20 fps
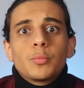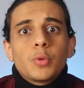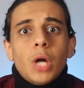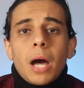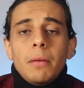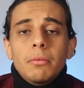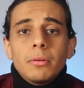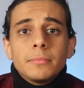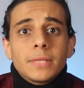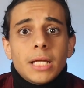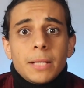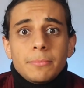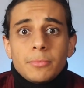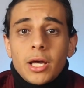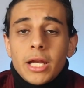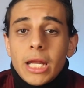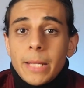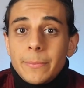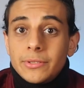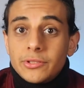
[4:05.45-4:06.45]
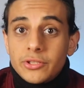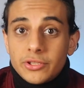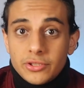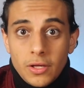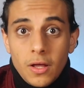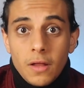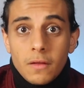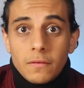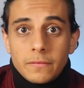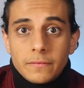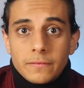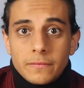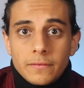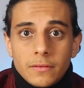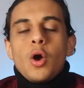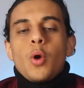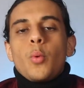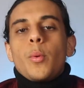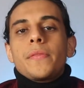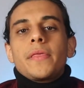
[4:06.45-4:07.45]
problem that I'm not able to solve.
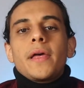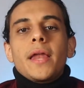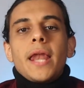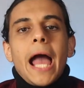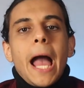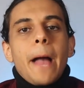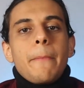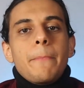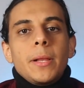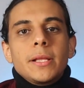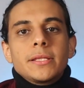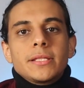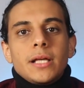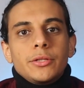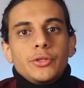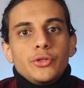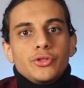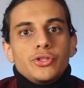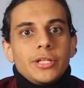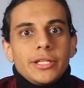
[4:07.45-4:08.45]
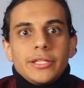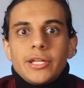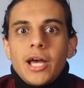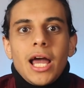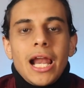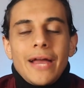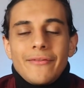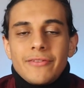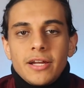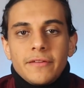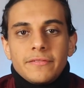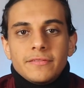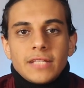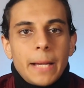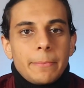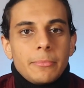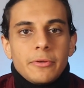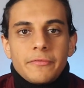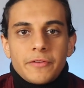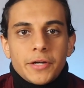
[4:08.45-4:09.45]
When that happens, I'll usually not have enough
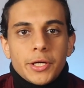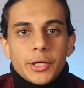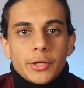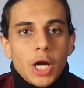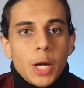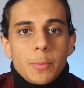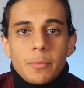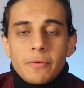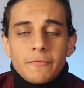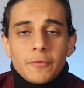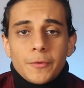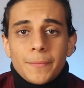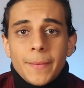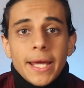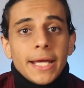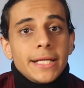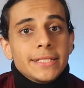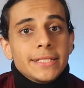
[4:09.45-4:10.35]
time to figure it out before my